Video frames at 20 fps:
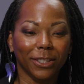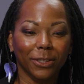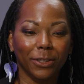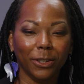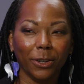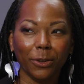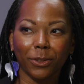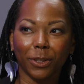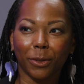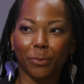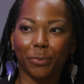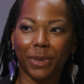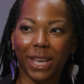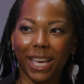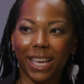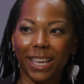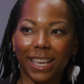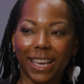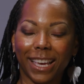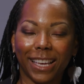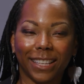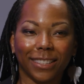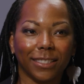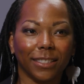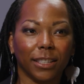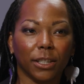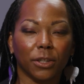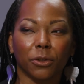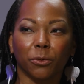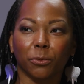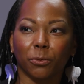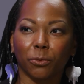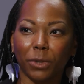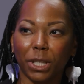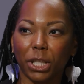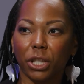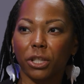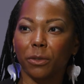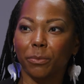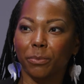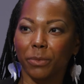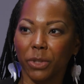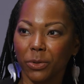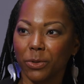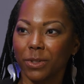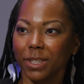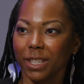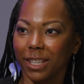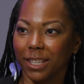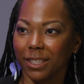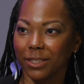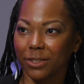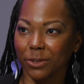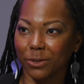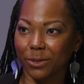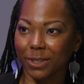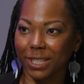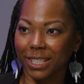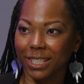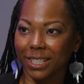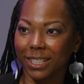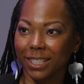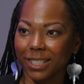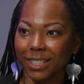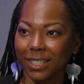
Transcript: the Bay has such a rich music history.